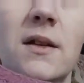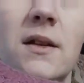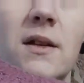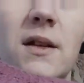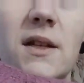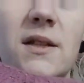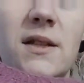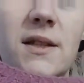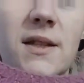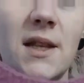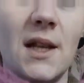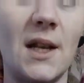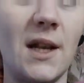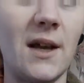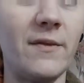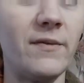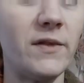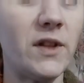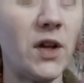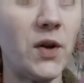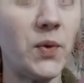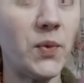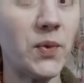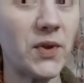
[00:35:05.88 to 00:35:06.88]
It's the love
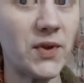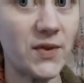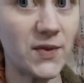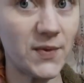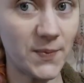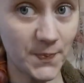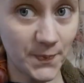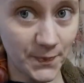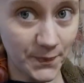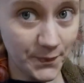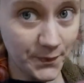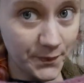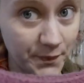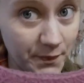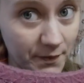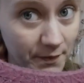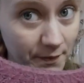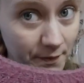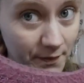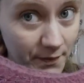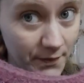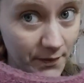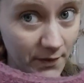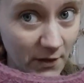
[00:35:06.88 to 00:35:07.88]
note.
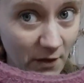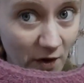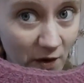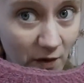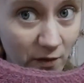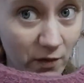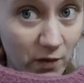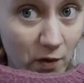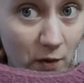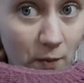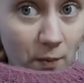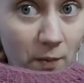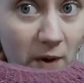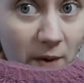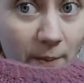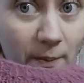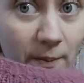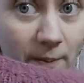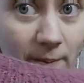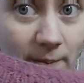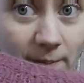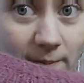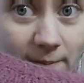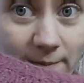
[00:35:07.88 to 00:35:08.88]

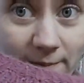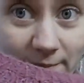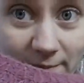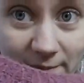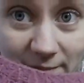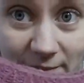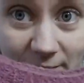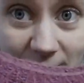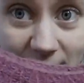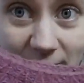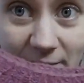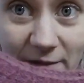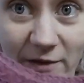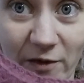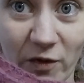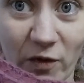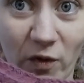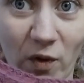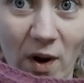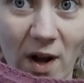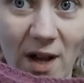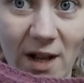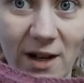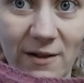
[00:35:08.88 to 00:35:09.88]

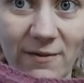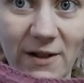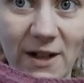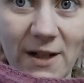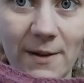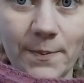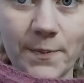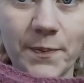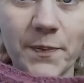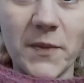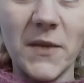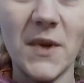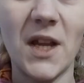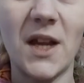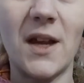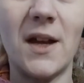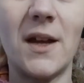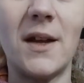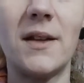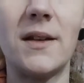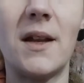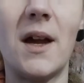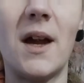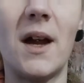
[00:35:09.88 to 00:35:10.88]
for Alva,
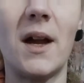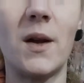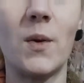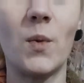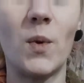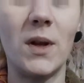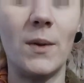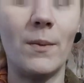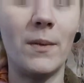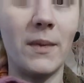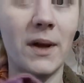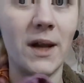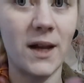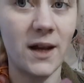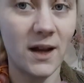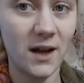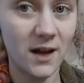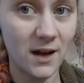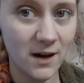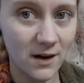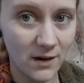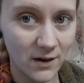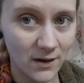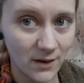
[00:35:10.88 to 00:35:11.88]
and I will
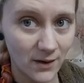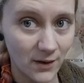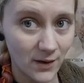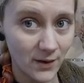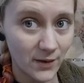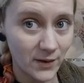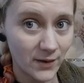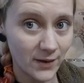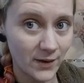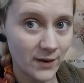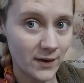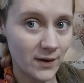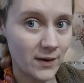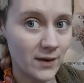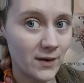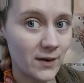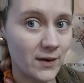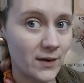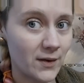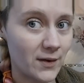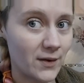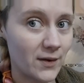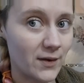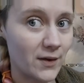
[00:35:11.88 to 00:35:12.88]
make her
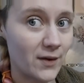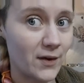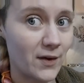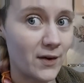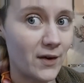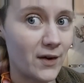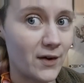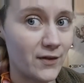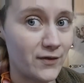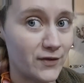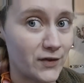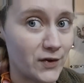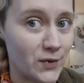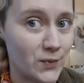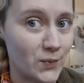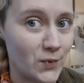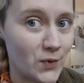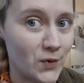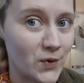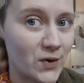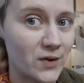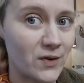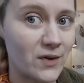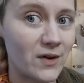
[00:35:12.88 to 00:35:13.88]
a few
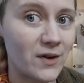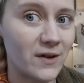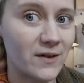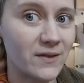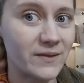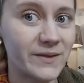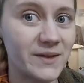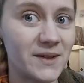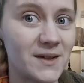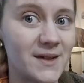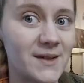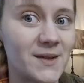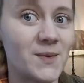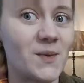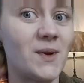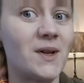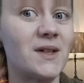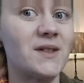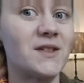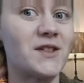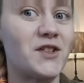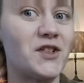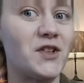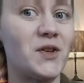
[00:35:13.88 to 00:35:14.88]
more of this
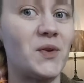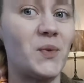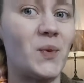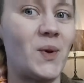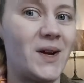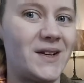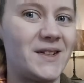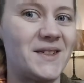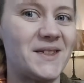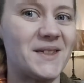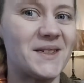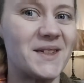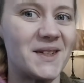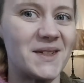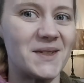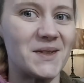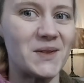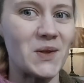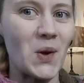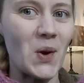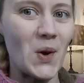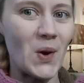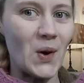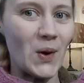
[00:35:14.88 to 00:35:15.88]
one. She wears
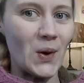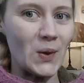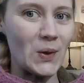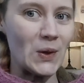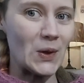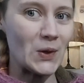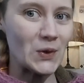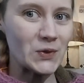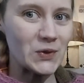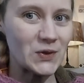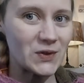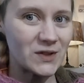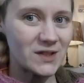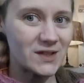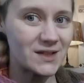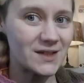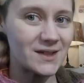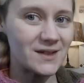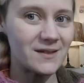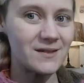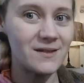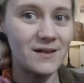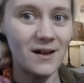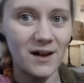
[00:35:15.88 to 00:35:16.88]
this
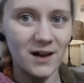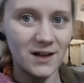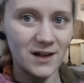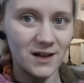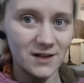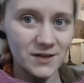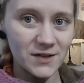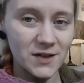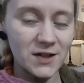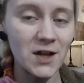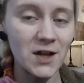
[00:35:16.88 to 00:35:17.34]
a lot.